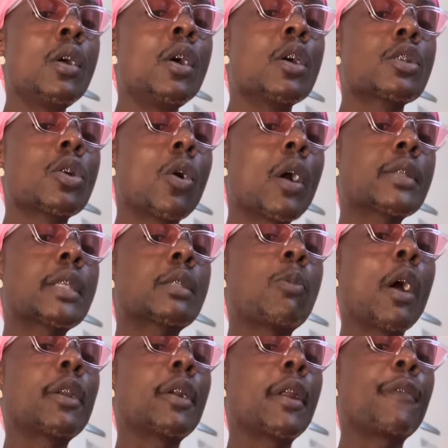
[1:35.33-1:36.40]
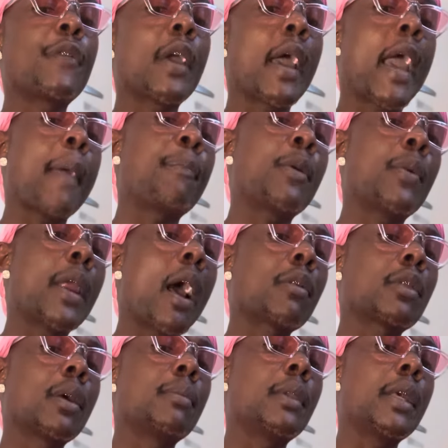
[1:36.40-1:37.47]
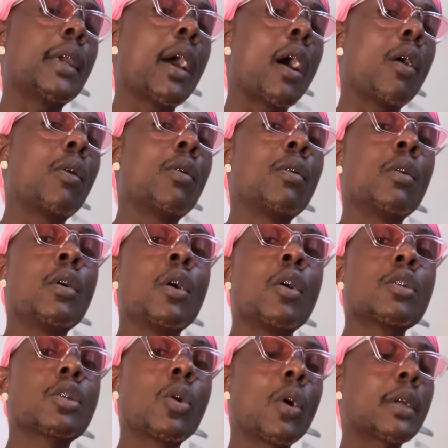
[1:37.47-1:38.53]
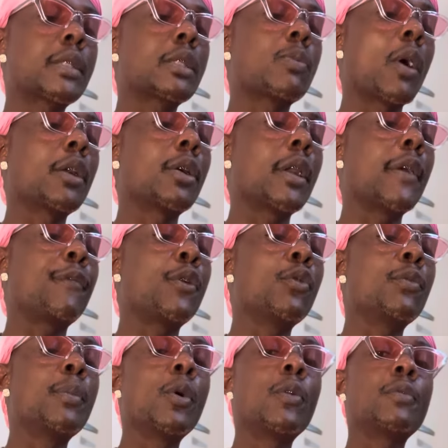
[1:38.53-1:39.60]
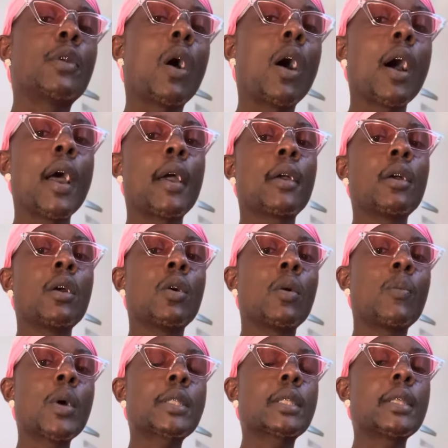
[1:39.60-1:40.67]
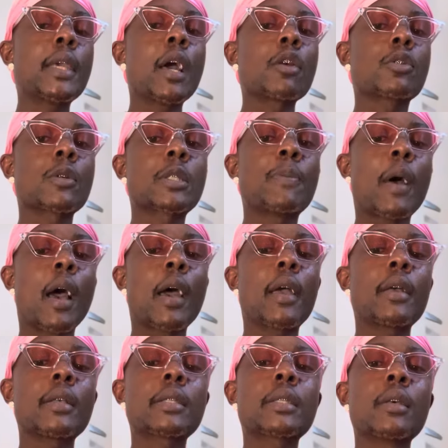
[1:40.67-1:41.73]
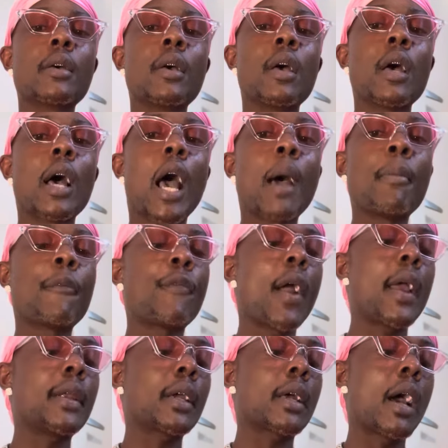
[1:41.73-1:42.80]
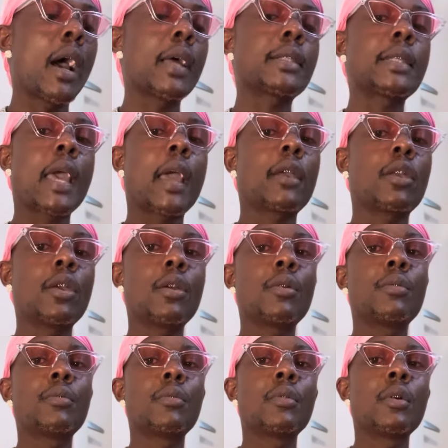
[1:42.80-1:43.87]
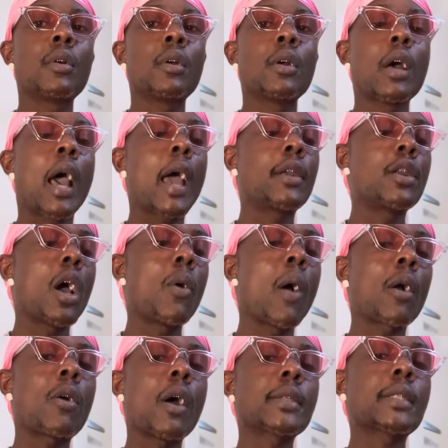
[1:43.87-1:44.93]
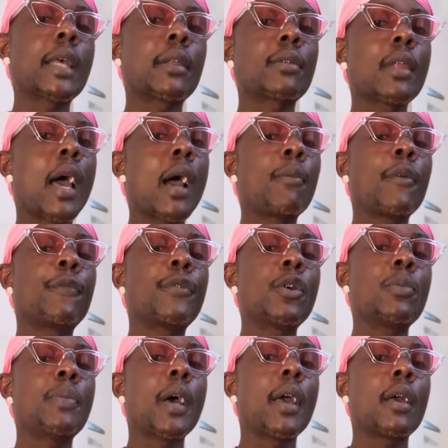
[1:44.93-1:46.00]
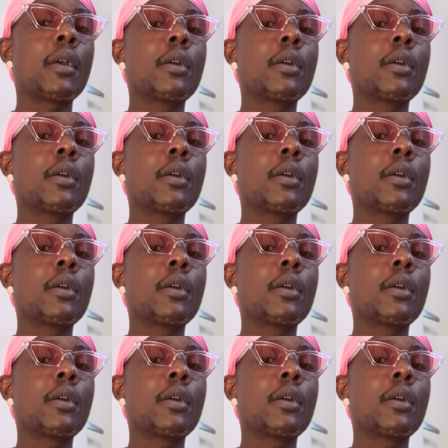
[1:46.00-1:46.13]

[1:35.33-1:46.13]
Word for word: Taurus is wondering if you're happy without them, Leo. Taurus is wondering if you've moved on. What's Leo's response? I'm afraid to contact you. I know I crossed that line with you, but